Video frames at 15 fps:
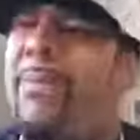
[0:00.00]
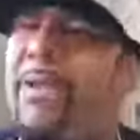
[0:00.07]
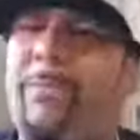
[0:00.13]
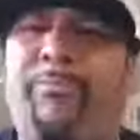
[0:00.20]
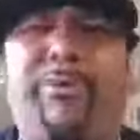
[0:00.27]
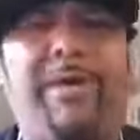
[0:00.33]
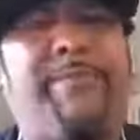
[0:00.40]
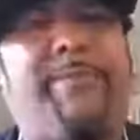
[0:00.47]

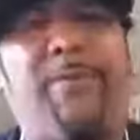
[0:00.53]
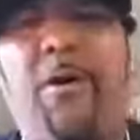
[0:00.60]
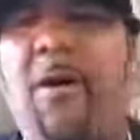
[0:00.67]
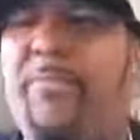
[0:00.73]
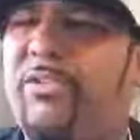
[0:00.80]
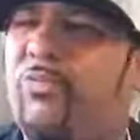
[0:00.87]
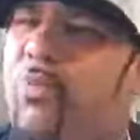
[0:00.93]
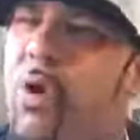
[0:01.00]
man. Brett Favre
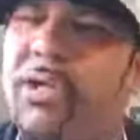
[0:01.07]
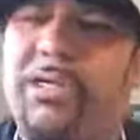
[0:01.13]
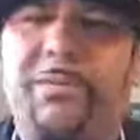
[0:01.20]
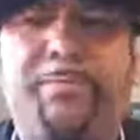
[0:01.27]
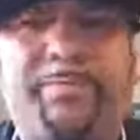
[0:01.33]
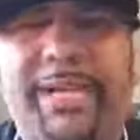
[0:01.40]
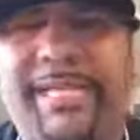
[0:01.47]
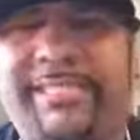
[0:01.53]
was one of the
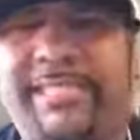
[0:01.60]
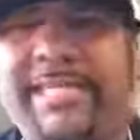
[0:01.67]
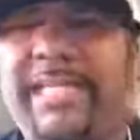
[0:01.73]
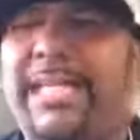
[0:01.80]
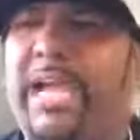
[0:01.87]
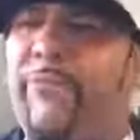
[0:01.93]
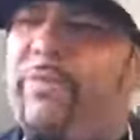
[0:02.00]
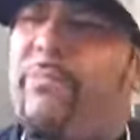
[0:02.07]
best.
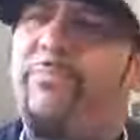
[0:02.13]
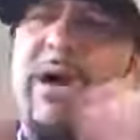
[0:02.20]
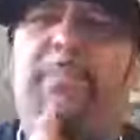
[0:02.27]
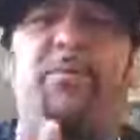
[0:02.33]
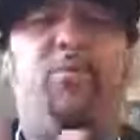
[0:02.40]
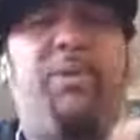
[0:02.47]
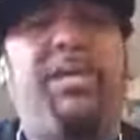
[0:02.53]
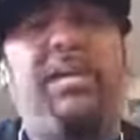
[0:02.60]
And
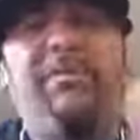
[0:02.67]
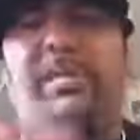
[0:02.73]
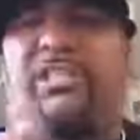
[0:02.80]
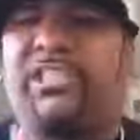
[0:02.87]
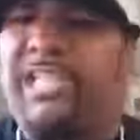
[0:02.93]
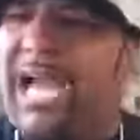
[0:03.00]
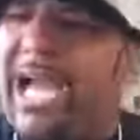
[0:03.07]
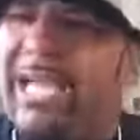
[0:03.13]
remember, when he
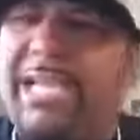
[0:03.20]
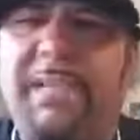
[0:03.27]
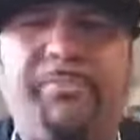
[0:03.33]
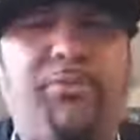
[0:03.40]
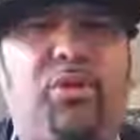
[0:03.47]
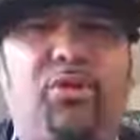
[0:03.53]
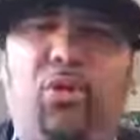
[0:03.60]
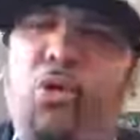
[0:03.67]
retired, he
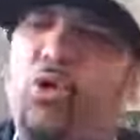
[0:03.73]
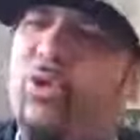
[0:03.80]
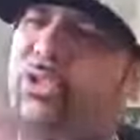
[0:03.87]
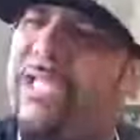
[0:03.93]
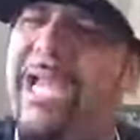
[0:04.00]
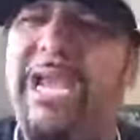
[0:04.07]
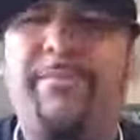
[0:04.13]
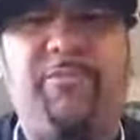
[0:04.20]
broke all
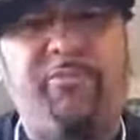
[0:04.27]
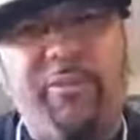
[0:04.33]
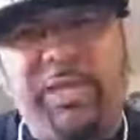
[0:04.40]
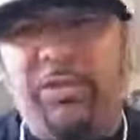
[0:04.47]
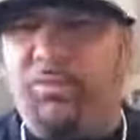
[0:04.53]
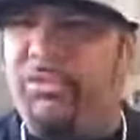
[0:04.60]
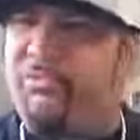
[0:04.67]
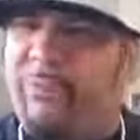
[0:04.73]
Dan
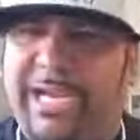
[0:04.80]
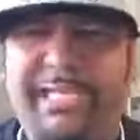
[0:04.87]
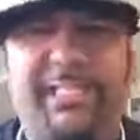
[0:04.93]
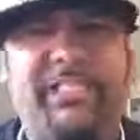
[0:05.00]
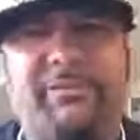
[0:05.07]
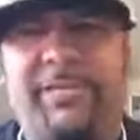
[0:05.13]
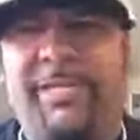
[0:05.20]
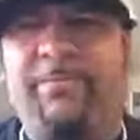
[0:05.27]
Marino's
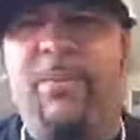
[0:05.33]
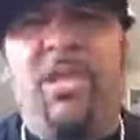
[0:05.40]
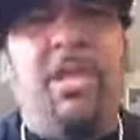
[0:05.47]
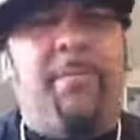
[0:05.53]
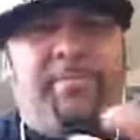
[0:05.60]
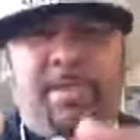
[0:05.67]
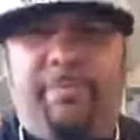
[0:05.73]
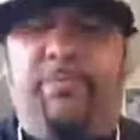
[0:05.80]
records, man.
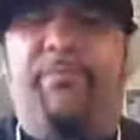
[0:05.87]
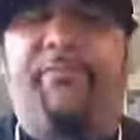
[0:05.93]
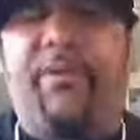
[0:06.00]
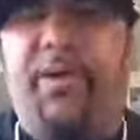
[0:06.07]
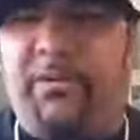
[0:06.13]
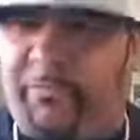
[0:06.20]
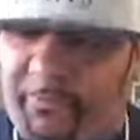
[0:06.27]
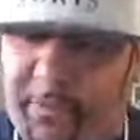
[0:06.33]
People
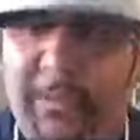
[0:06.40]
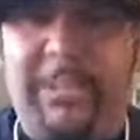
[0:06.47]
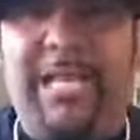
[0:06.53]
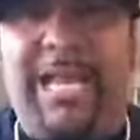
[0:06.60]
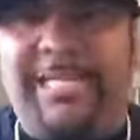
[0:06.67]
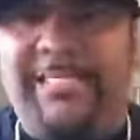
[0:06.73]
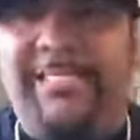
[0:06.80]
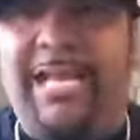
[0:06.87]
fail to
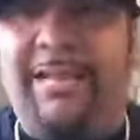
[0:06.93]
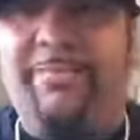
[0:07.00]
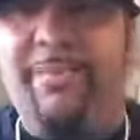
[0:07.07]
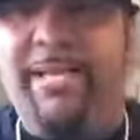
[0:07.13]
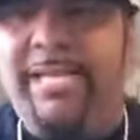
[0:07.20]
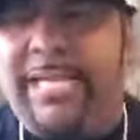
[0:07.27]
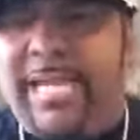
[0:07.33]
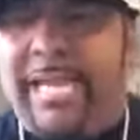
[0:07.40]
realize that,
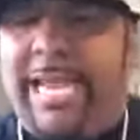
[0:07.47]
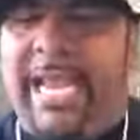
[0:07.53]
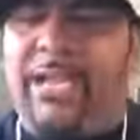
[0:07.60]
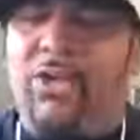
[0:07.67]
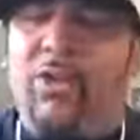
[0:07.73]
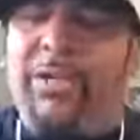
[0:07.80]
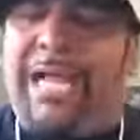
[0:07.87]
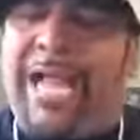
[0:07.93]
man. And,
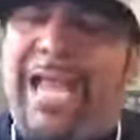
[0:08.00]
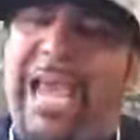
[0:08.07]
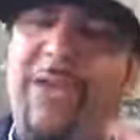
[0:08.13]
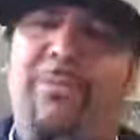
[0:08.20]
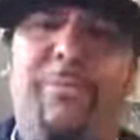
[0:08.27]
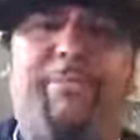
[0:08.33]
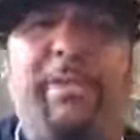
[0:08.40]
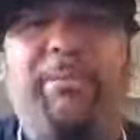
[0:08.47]
you know, and I
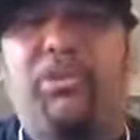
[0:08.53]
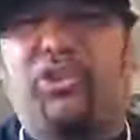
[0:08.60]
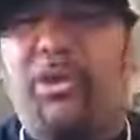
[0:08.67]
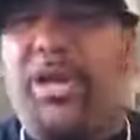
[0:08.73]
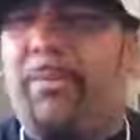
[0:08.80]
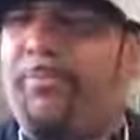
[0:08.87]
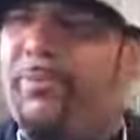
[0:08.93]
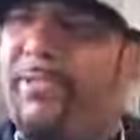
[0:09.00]
hate when people
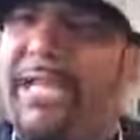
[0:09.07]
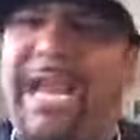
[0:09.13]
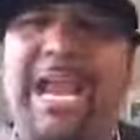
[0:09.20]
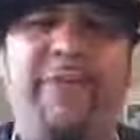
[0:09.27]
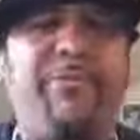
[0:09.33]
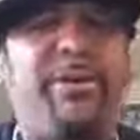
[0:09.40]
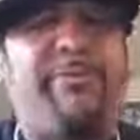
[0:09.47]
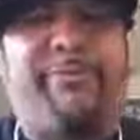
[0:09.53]
try to put
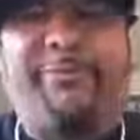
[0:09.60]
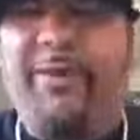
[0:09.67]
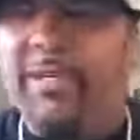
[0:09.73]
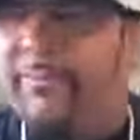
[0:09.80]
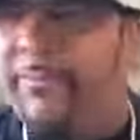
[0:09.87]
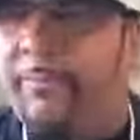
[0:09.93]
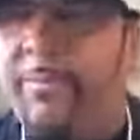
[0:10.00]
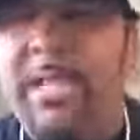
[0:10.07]
Aaron in
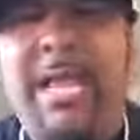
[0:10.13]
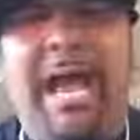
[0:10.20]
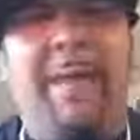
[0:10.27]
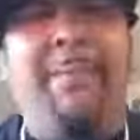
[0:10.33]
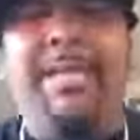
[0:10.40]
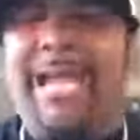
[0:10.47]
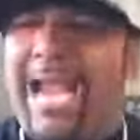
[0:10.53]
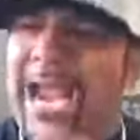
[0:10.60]
front of him. I
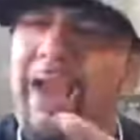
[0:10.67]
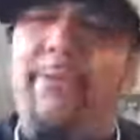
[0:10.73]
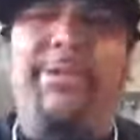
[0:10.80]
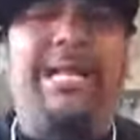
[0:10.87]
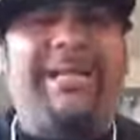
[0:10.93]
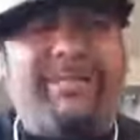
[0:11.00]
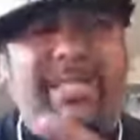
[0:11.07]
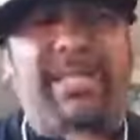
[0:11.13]
mean,
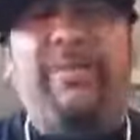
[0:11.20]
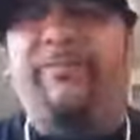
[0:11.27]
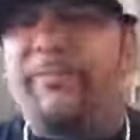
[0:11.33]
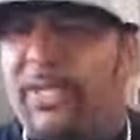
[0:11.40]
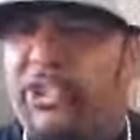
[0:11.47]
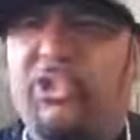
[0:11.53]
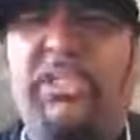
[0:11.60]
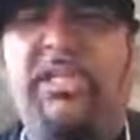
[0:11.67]
Aaron, I think
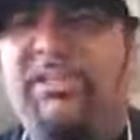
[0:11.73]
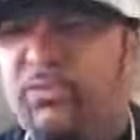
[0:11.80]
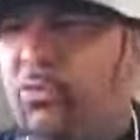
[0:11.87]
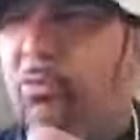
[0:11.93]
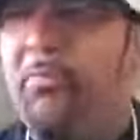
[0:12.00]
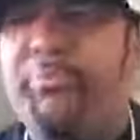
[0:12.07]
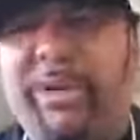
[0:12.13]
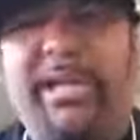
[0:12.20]
eventually he's
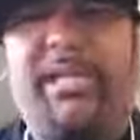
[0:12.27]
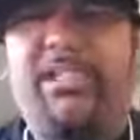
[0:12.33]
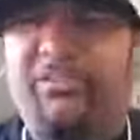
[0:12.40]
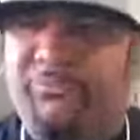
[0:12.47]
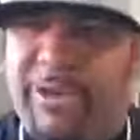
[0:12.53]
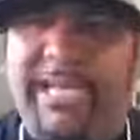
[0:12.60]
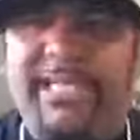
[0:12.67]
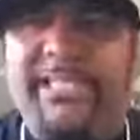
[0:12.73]
going to break
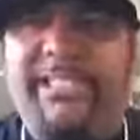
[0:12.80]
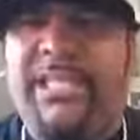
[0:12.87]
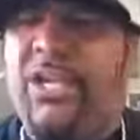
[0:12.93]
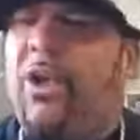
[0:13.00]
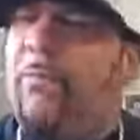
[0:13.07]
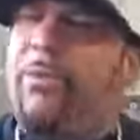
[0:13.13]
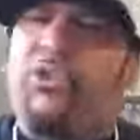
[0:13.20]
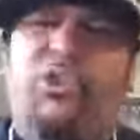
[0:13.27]
his records.
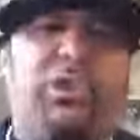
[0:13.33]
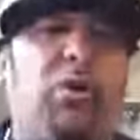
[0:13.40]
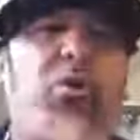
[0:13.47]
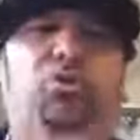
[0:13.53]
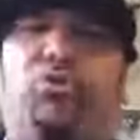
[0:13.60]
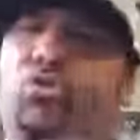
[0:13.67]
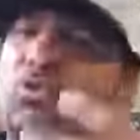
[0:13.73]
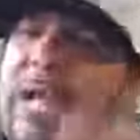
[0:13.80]
But you
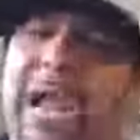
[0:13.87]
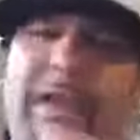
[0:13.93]
don't do